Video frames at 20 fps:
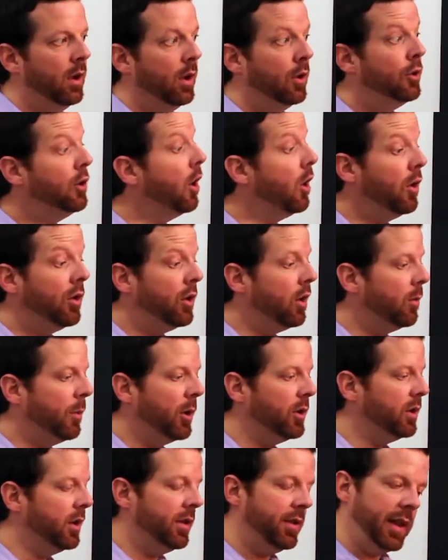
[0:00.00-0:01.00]
No,
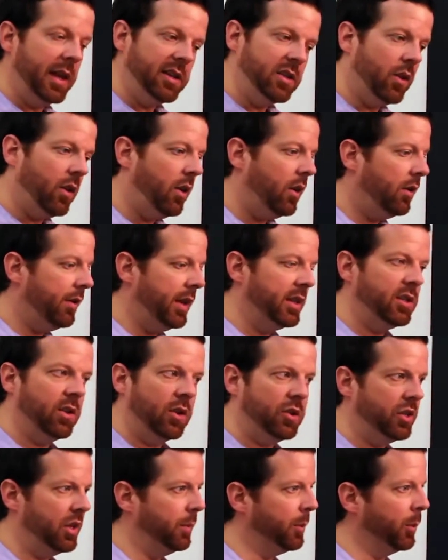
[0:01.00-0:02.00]
that's all
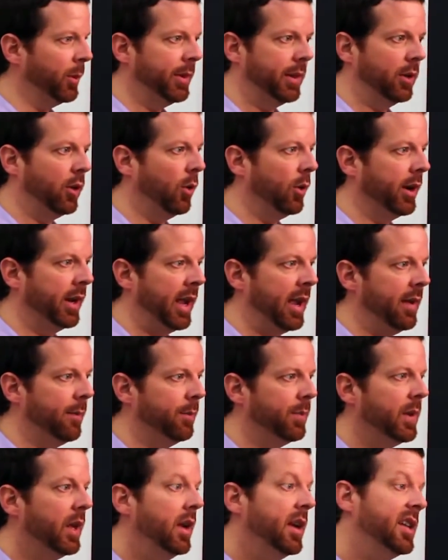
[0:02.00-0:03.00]
shipped with the core game.
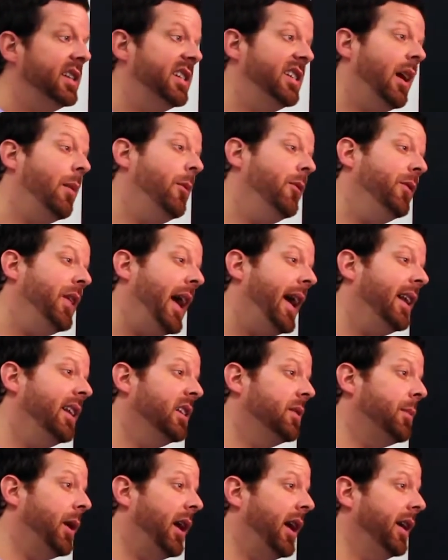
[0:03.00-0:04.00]
Some of that is
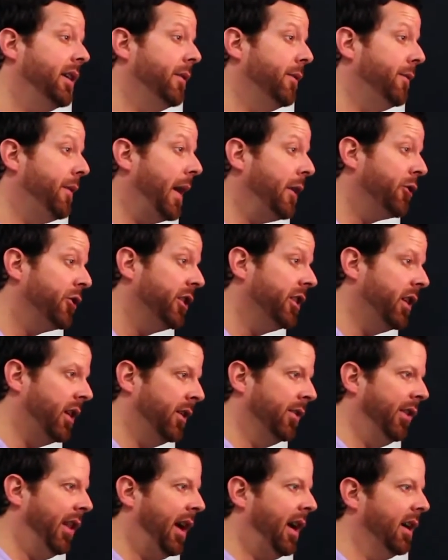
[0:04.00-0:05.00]
behind a veteran
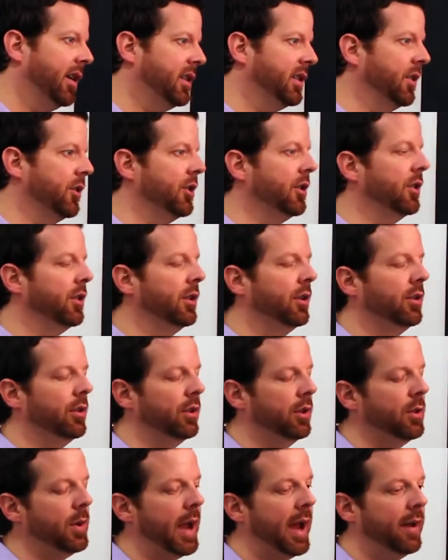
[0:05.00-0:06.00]
unlock. So
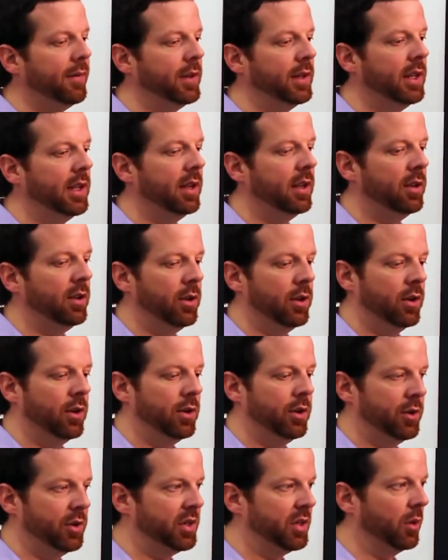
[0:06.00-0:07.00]
you have to get
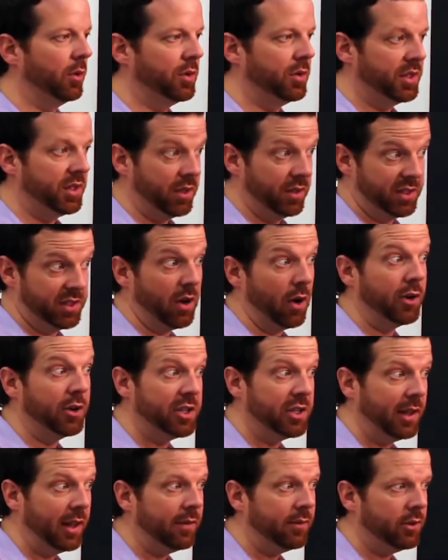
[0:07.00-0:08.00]
your soldiers to
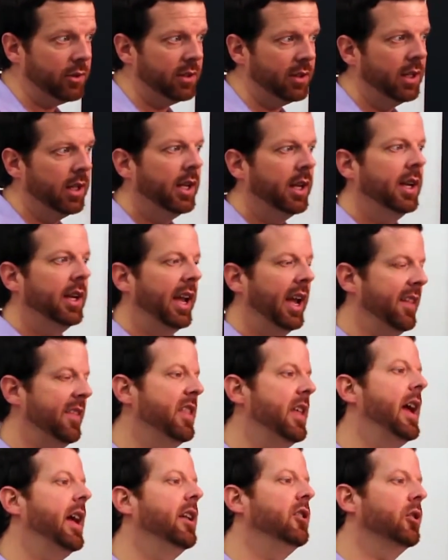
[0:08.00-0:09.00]
sergeant level, and
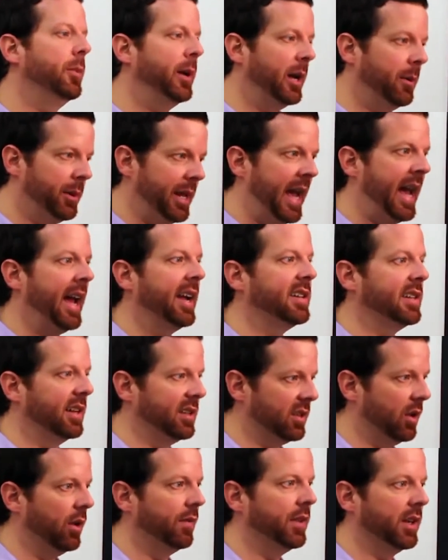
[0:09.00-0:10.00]
then you'll be able to access
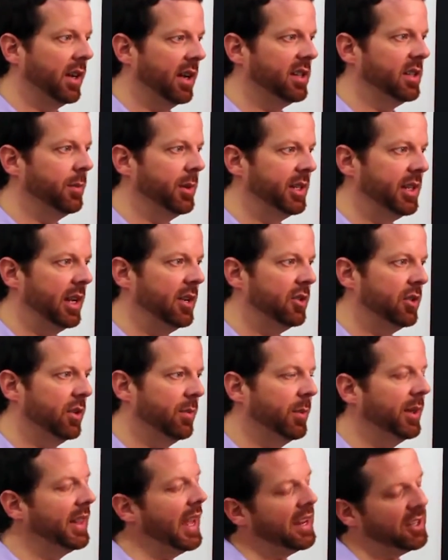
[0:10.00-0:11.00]
all of the customization.
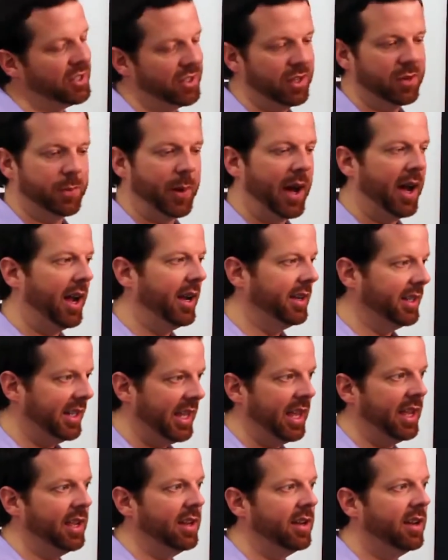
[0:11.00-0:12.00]
But that's just behind a
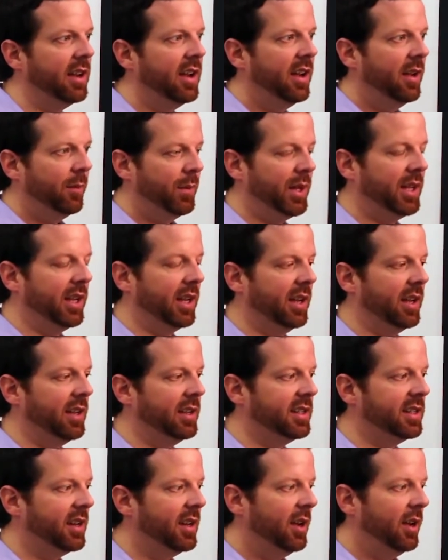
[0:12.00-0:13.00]
gate
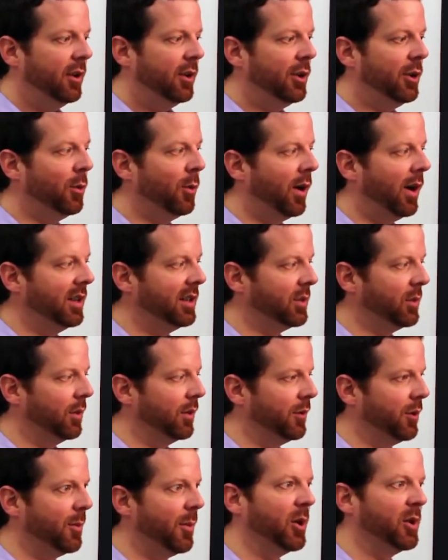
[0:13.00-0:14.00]
because you want sort of
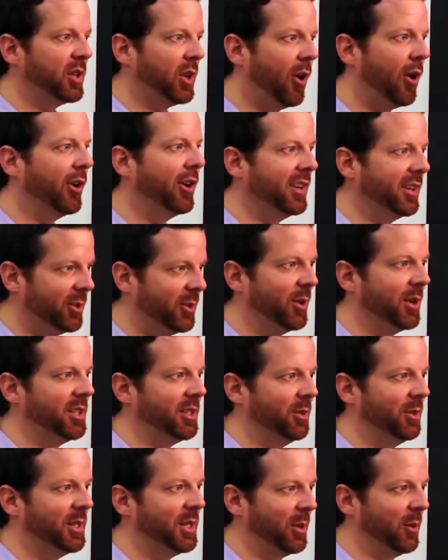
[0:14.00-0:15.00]
your most hardened,
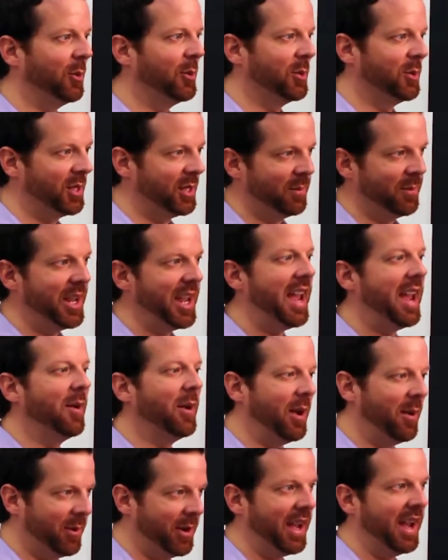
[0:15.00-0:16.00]
grizzled soldiers to be
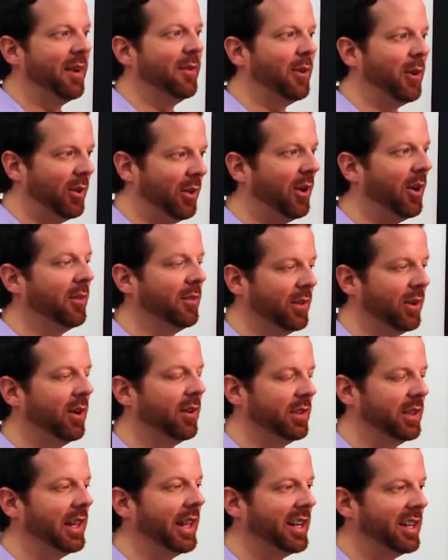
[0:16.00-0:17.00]
able to have all
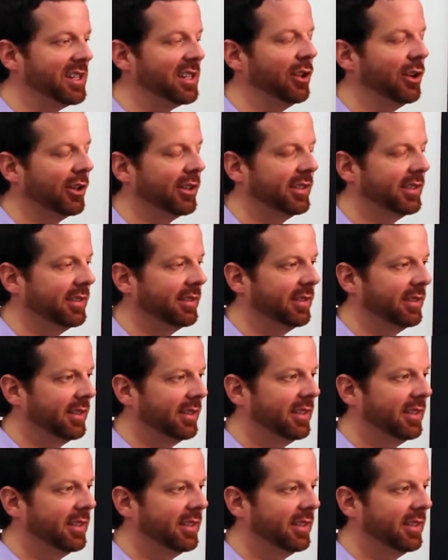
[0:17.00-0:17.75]
the latest looks.